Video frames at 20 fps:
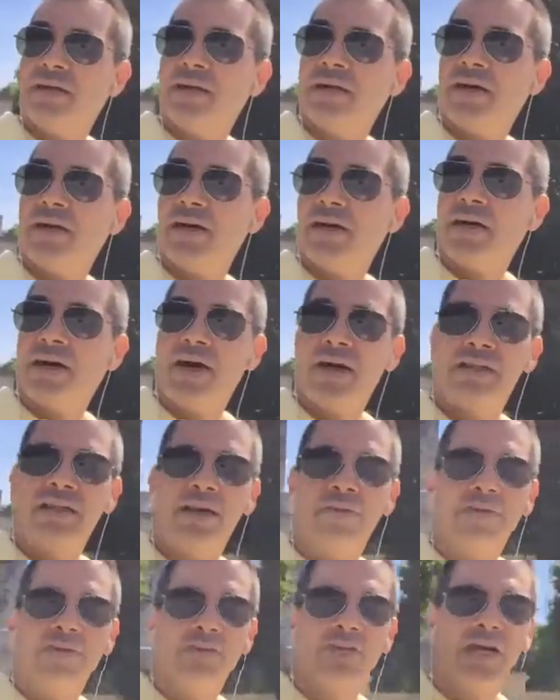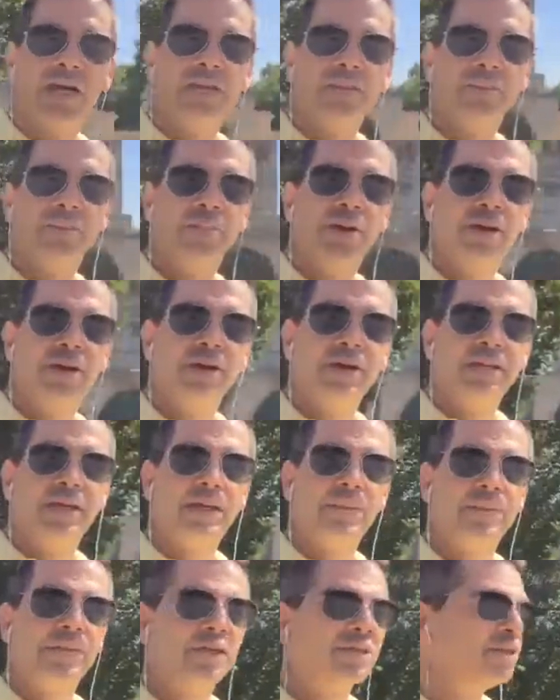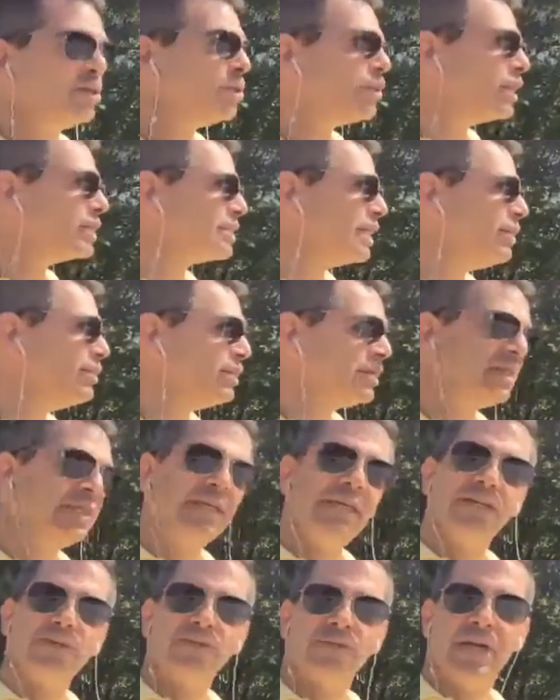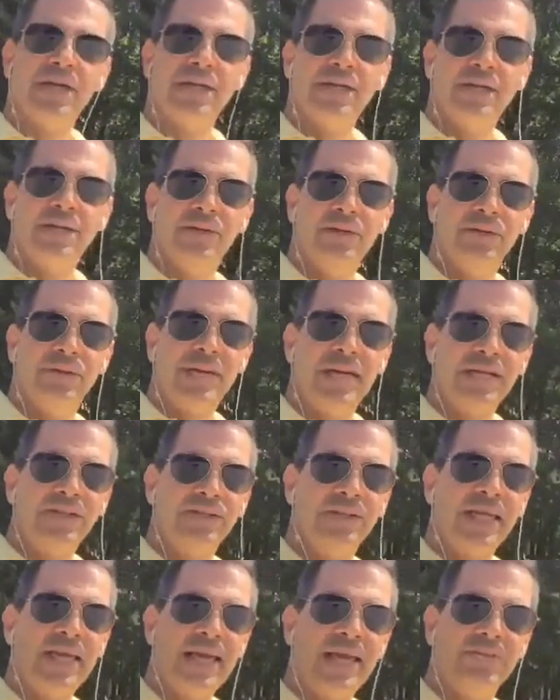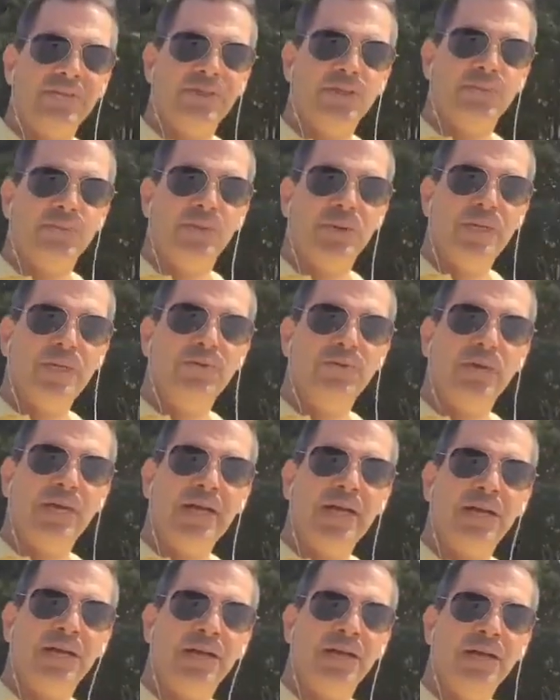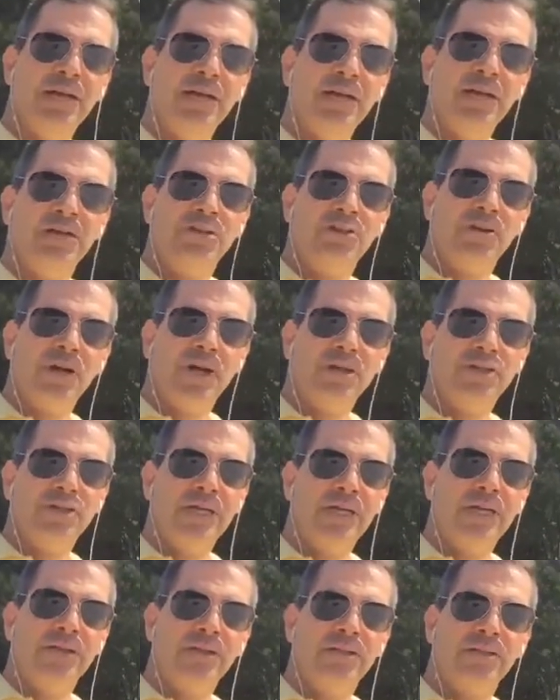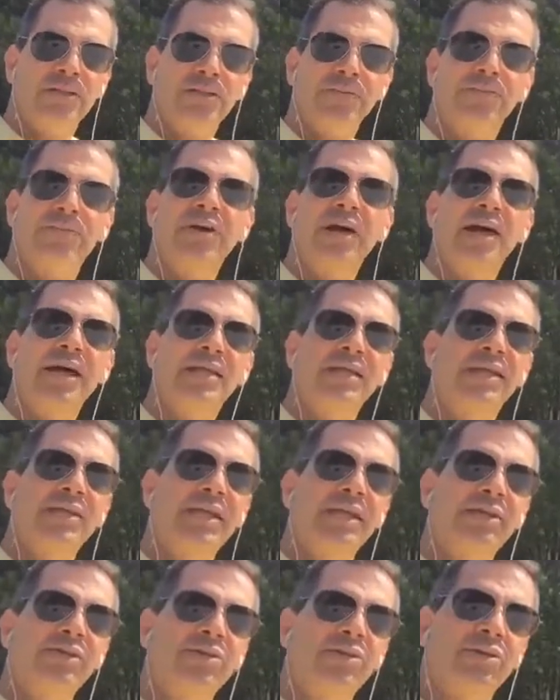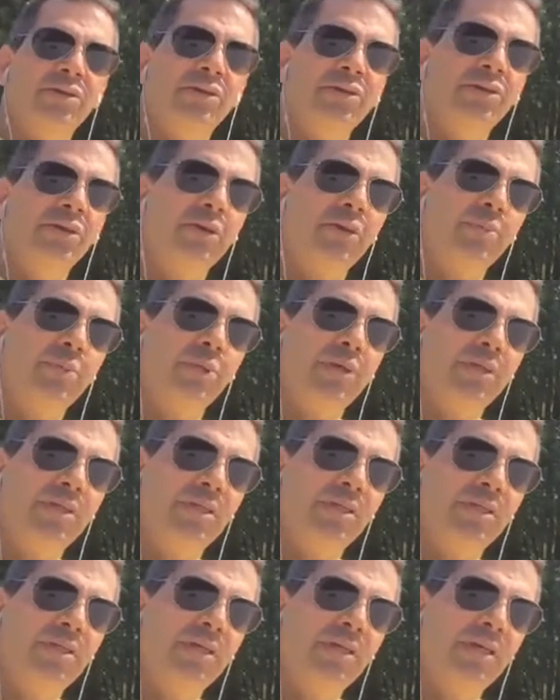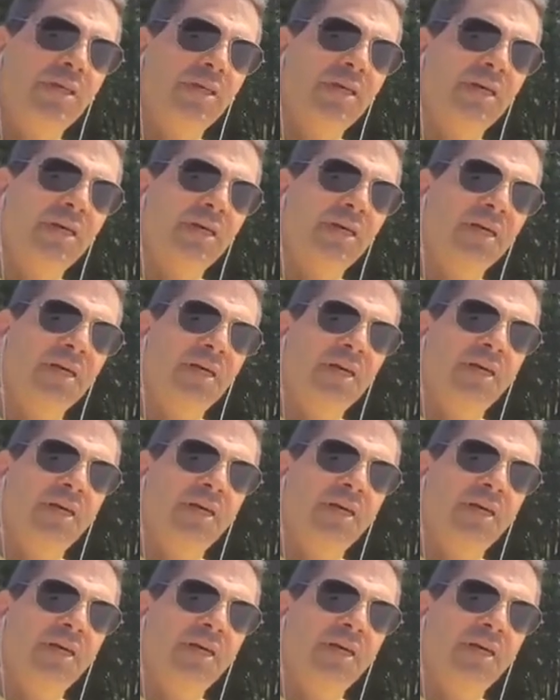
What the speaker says: on the other side of the park there, because the U.S. Embassy is right here. You actually have this pretty rare structure here to still find in Eastern Europe, which is the